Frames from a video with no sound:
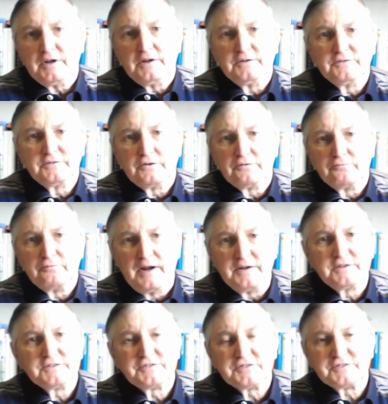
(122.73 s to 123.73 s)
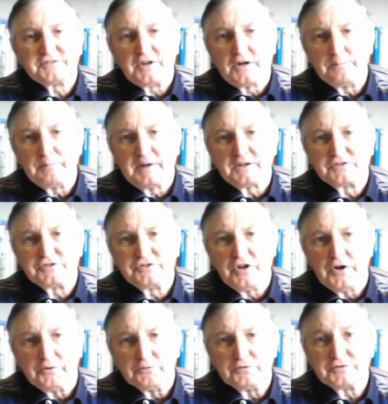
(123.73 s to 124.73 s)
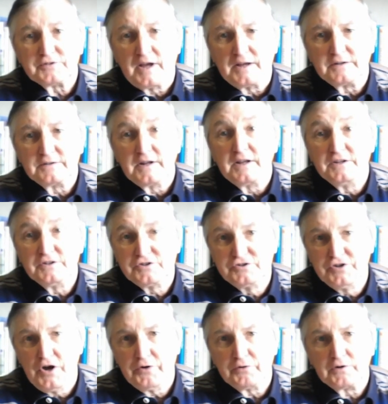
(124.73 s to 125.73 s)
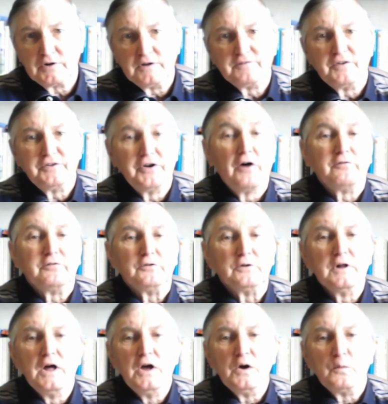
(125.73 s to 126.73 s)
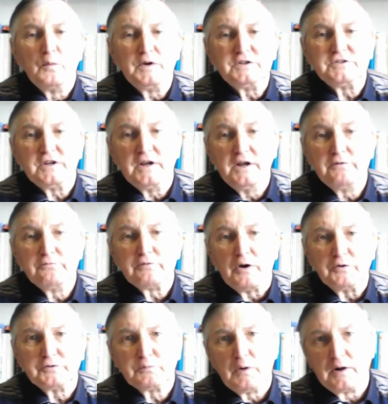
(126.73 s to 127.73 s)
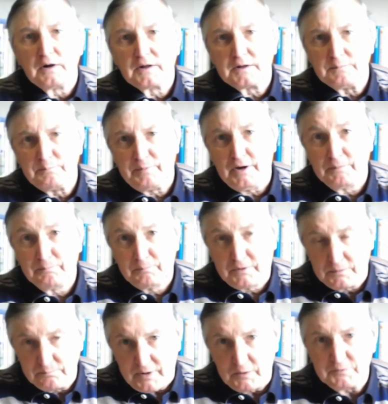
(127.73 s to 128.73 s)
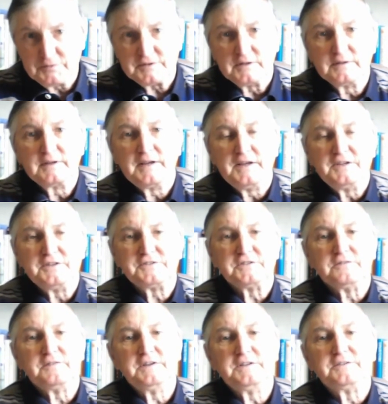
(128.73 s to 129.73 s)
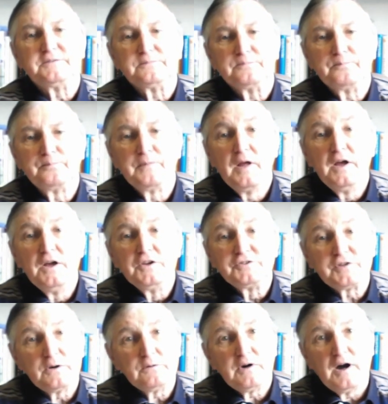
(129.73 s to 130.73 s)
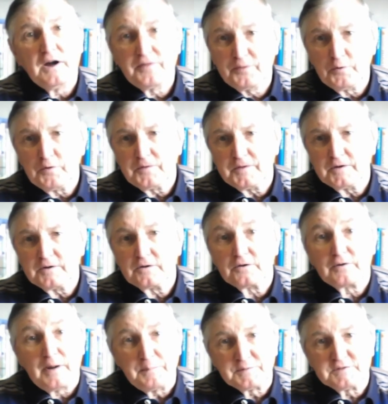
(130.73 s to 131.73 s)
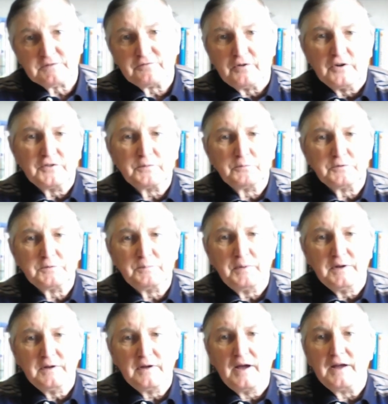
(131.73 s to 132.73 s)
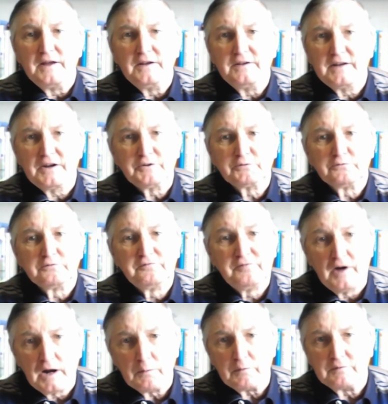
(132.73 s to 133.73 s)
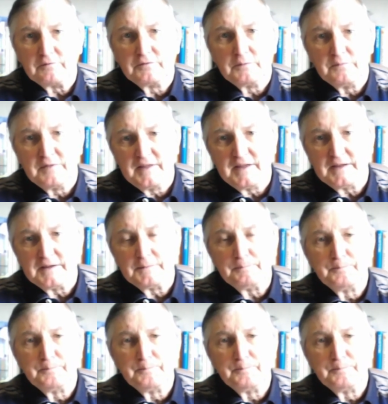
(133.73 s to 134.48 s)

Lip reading: and read Steinbeck's journals and his journal of a novel which he wrote while composing East of Eden. So I thought that Grapes of Wrath would be a natural follow-on from there.